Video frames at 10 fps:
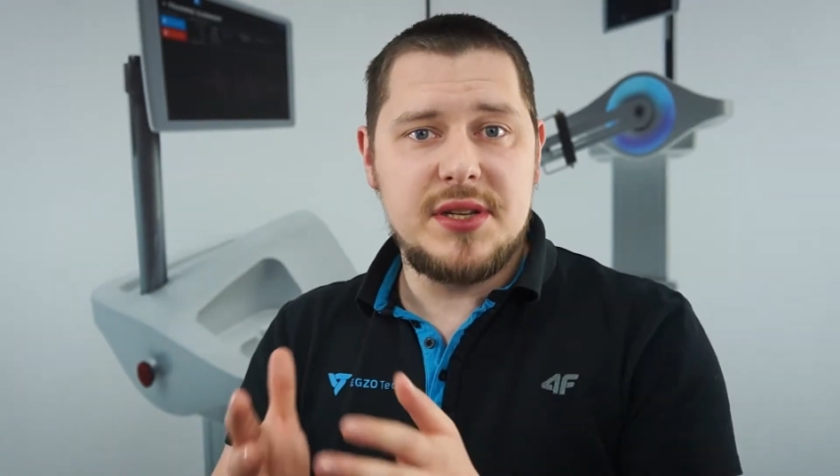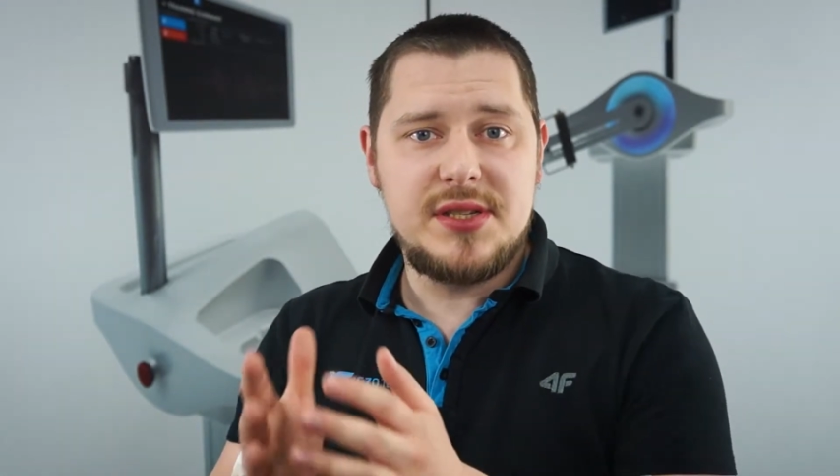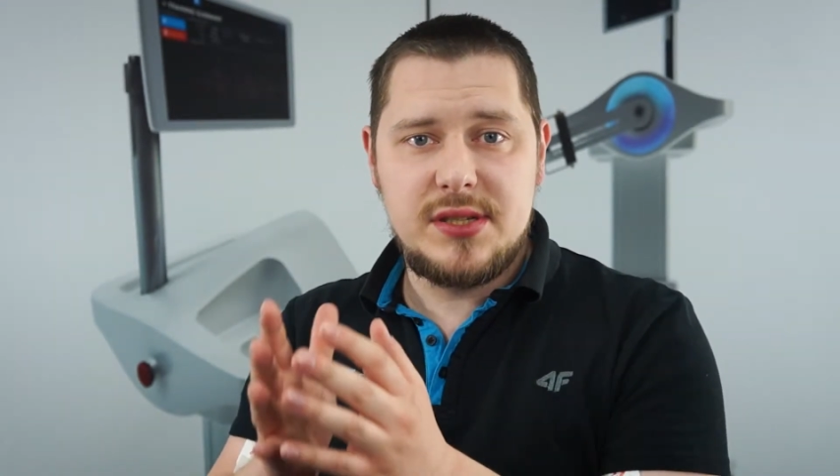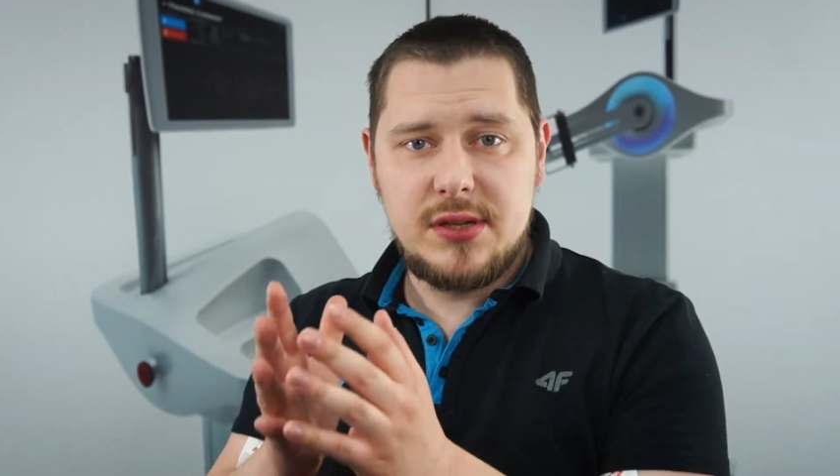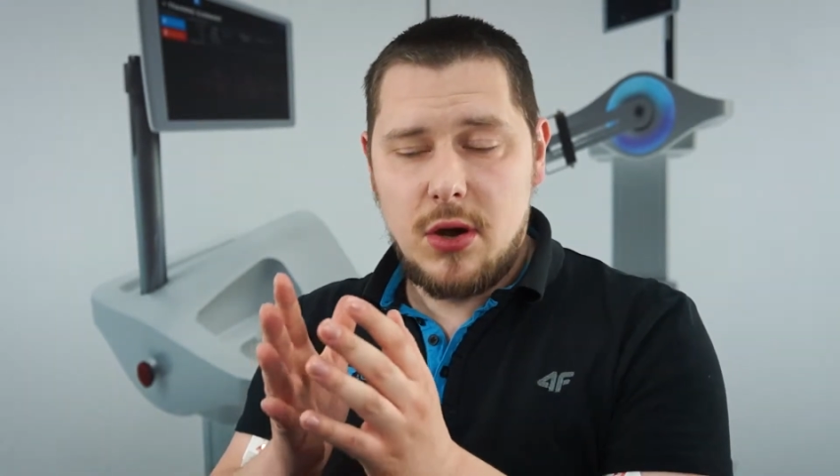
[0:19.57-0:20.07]

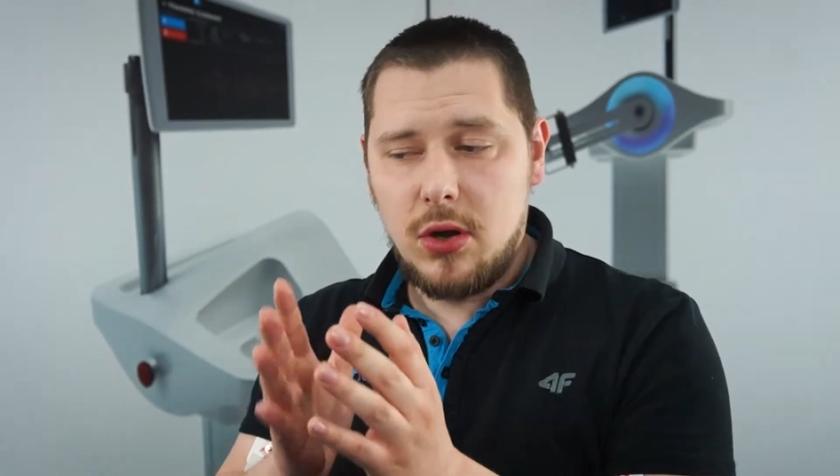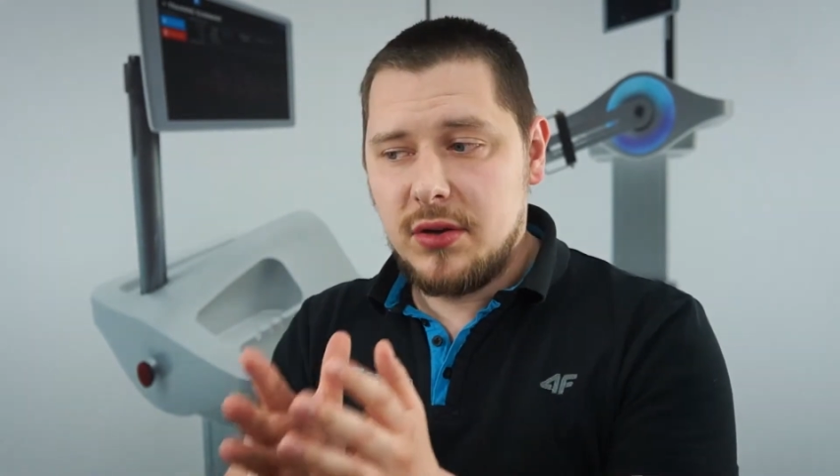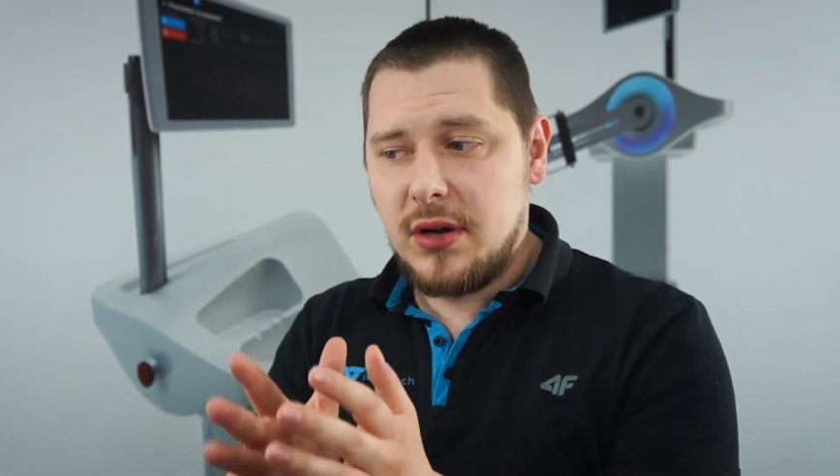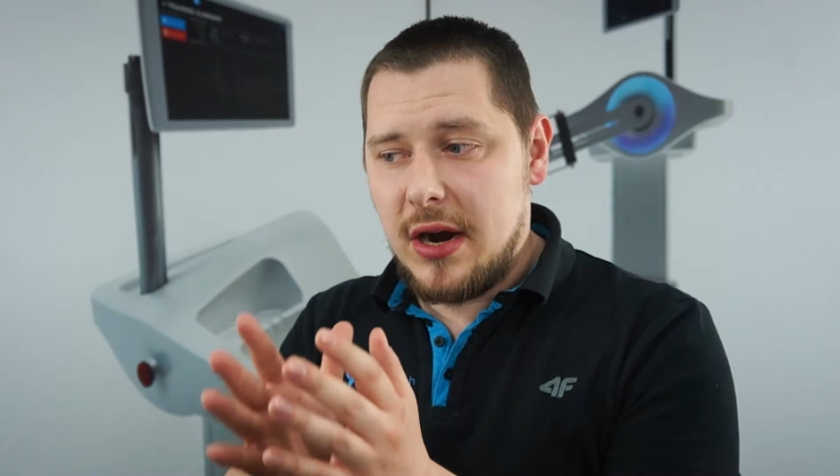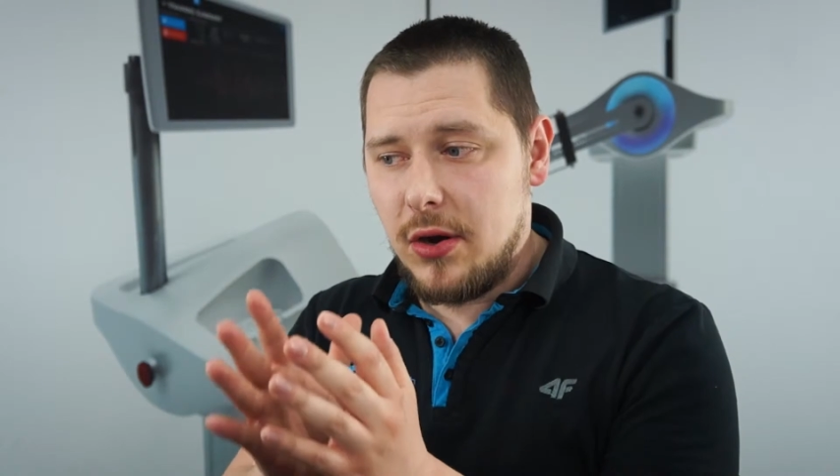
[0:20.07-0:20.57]
Is all
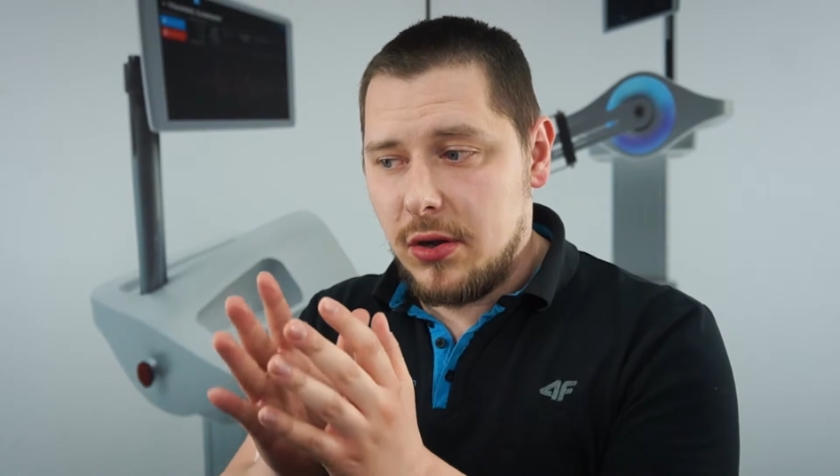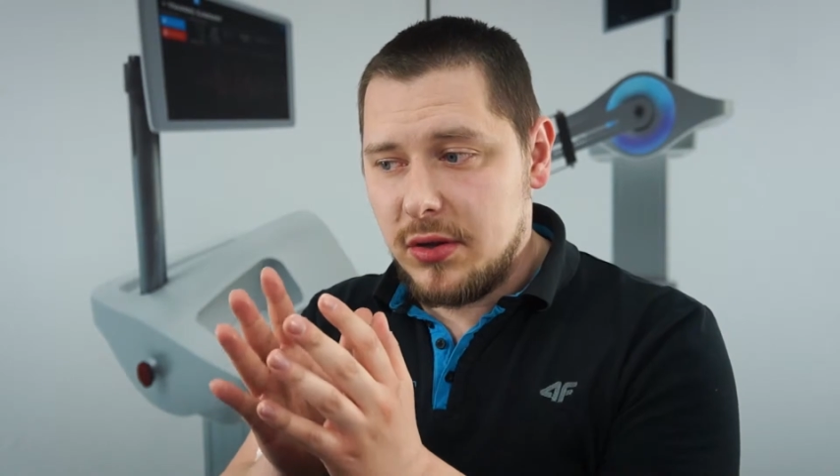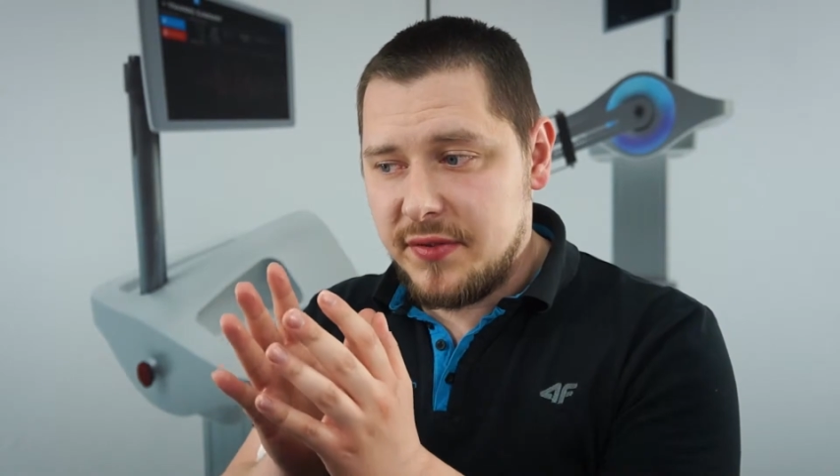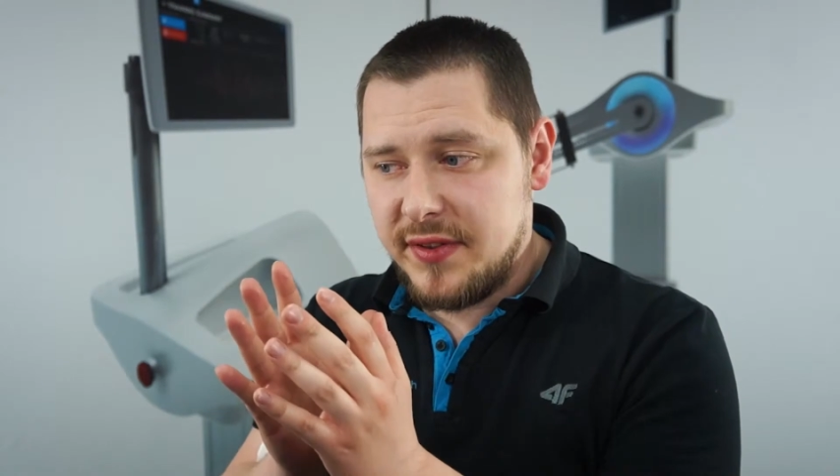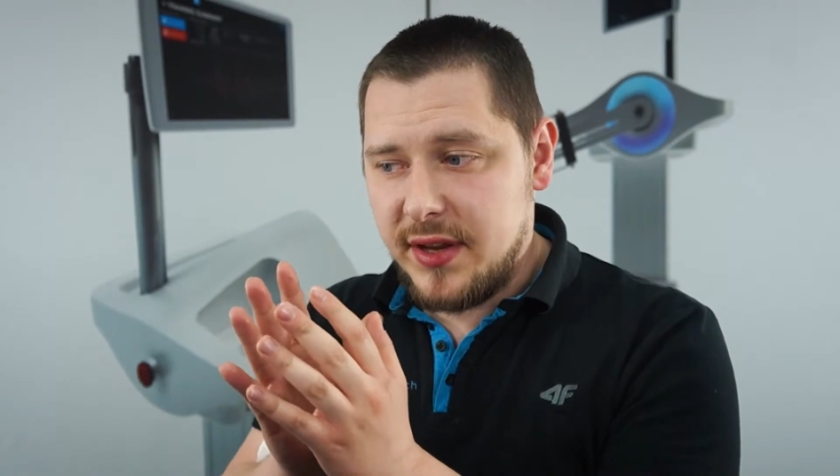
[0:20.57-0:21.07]
of, are
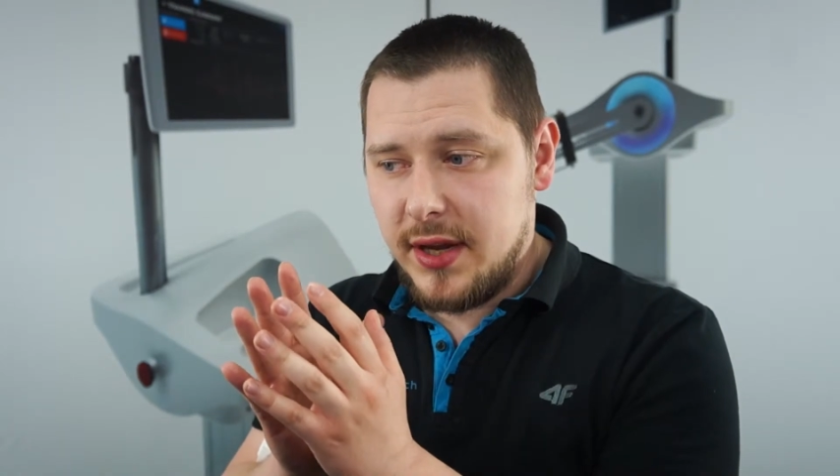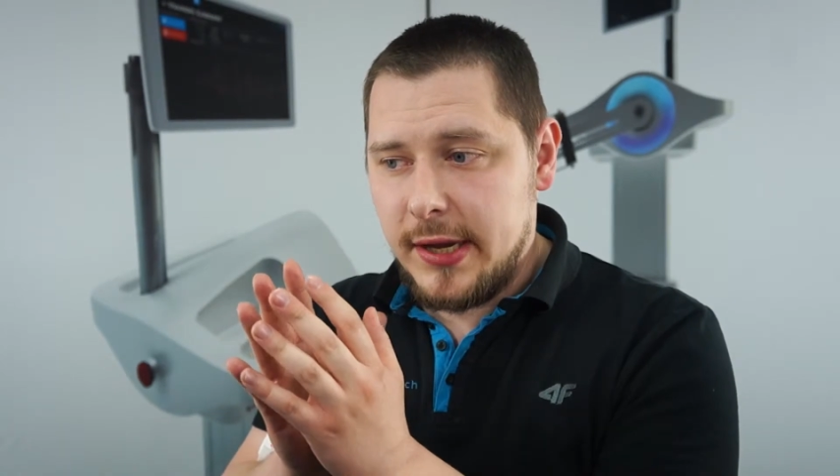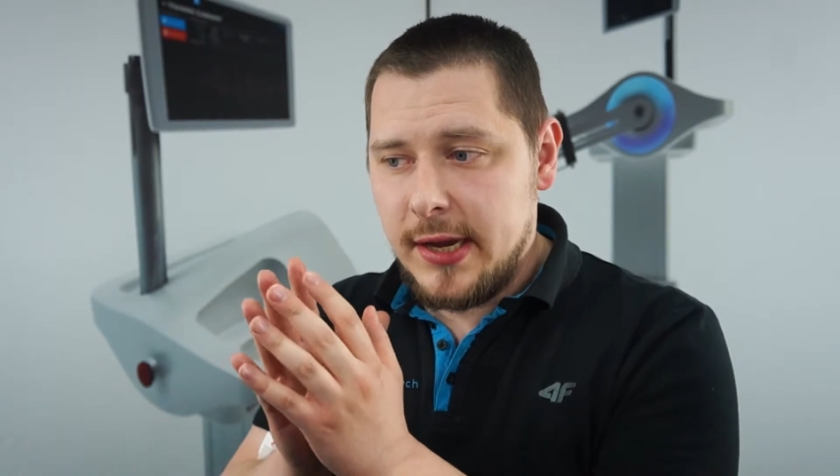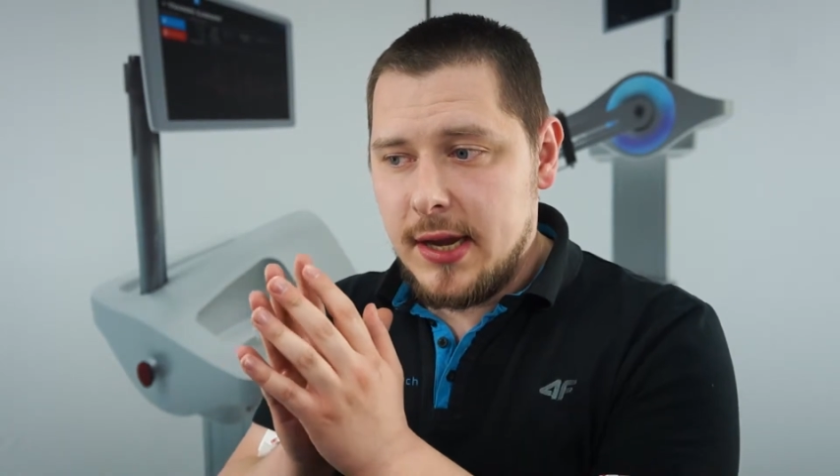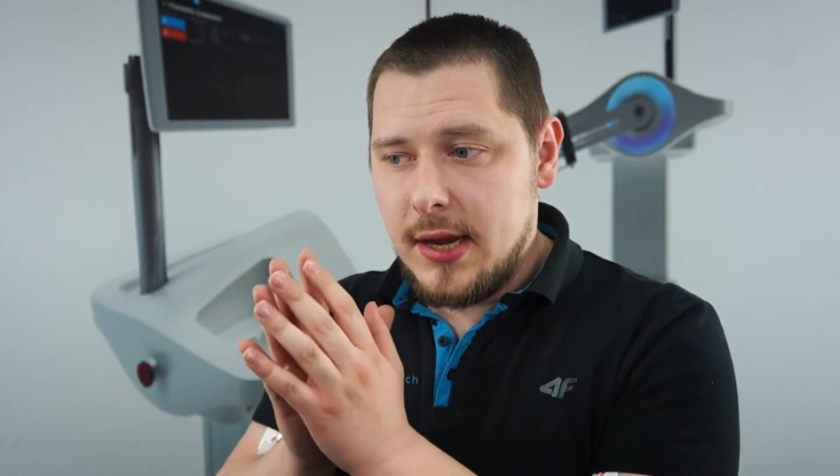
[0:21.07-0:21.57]
all of
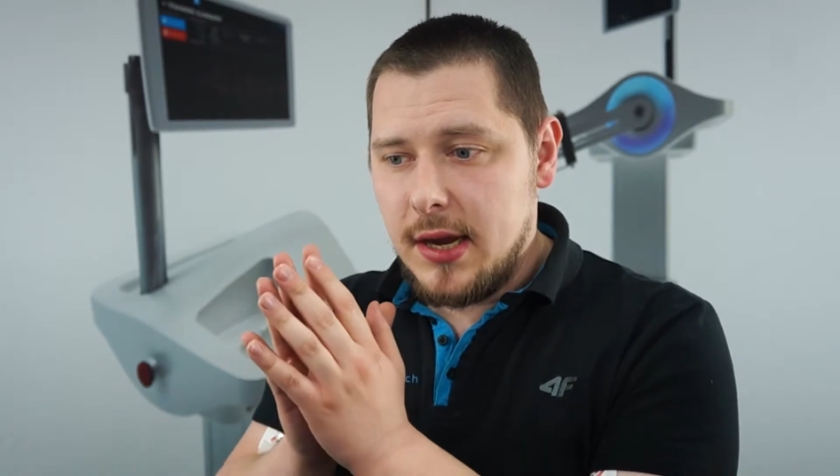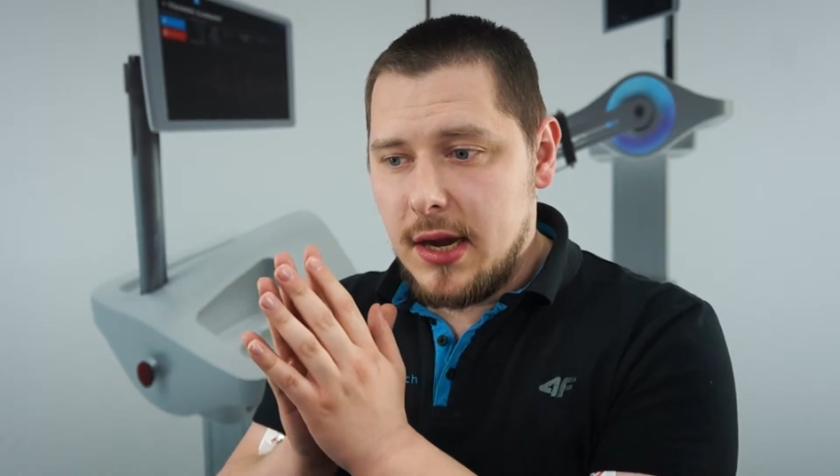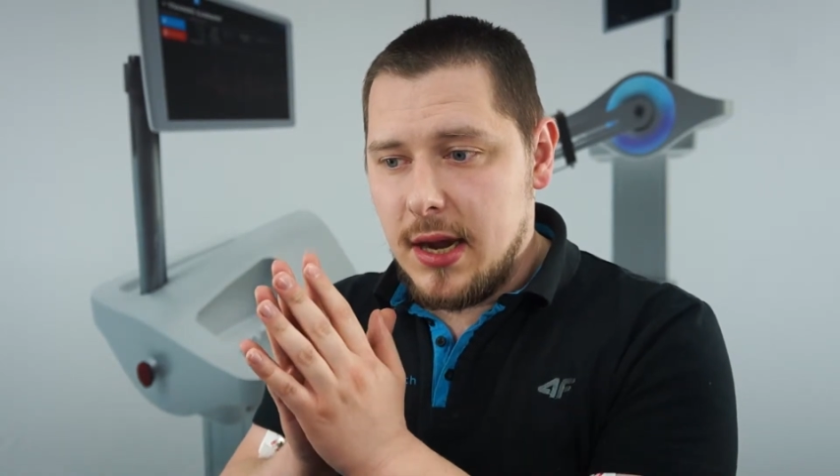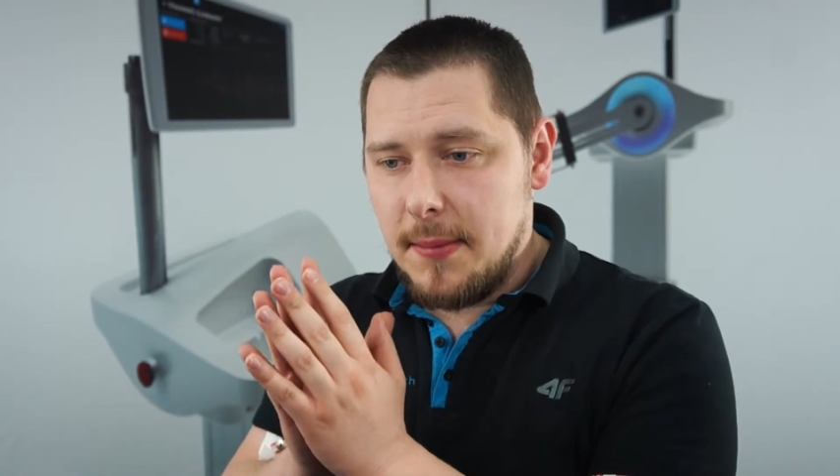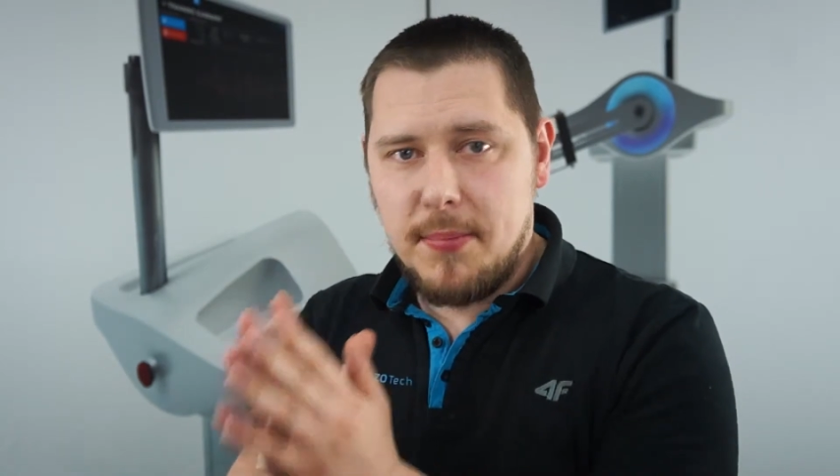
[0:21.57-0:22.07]
the
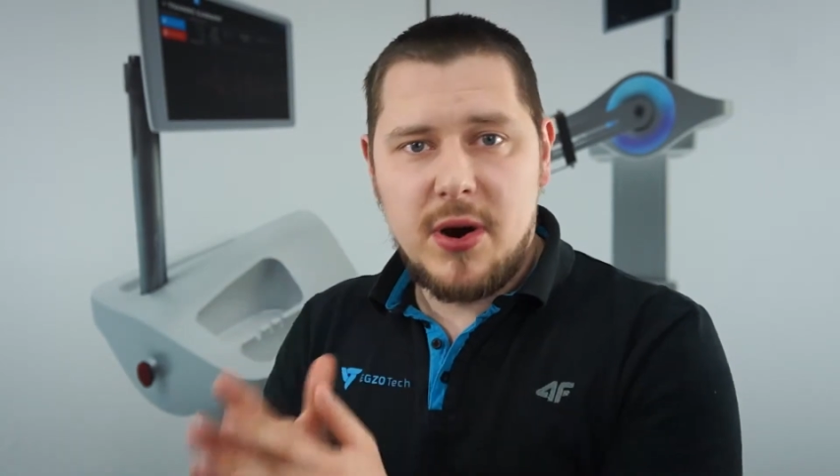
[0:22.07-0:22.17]
uh,